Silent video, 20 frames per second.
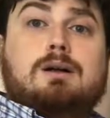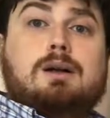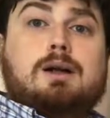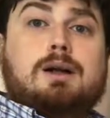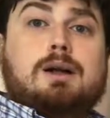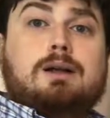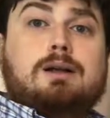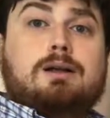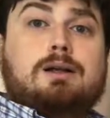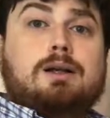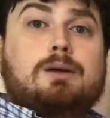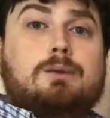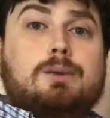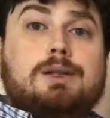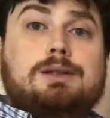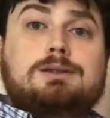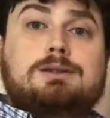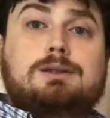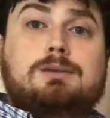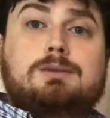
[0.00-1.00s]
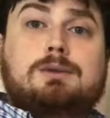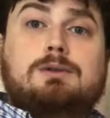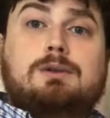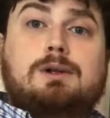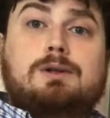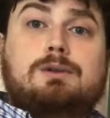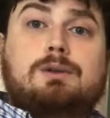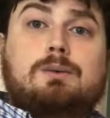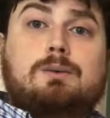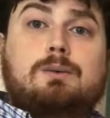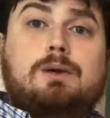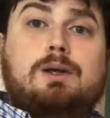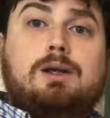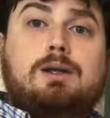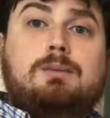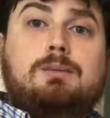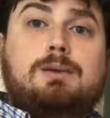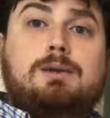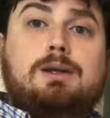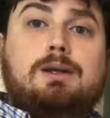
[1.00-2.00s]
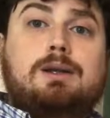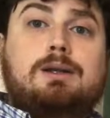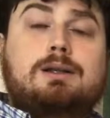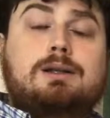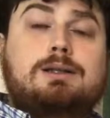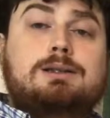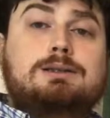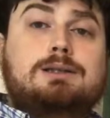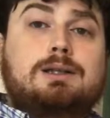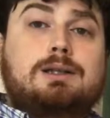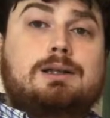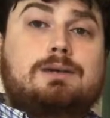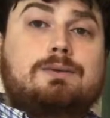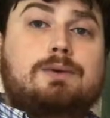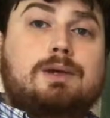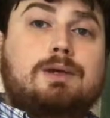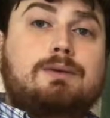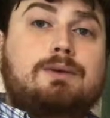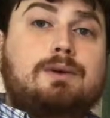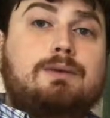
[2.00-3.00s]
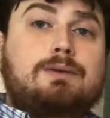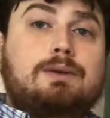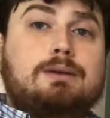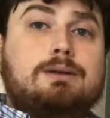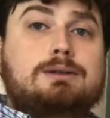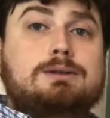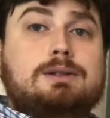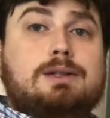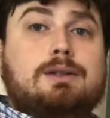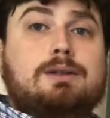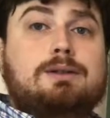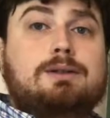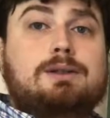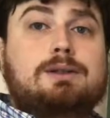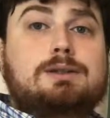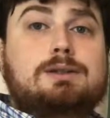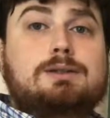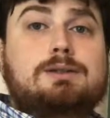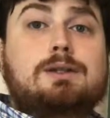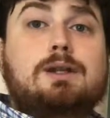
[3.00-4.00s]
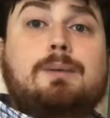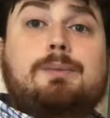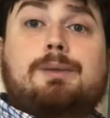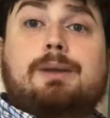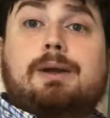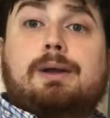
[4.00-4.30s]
I erased them along the way, but the idea is that if I had left all those calculations up,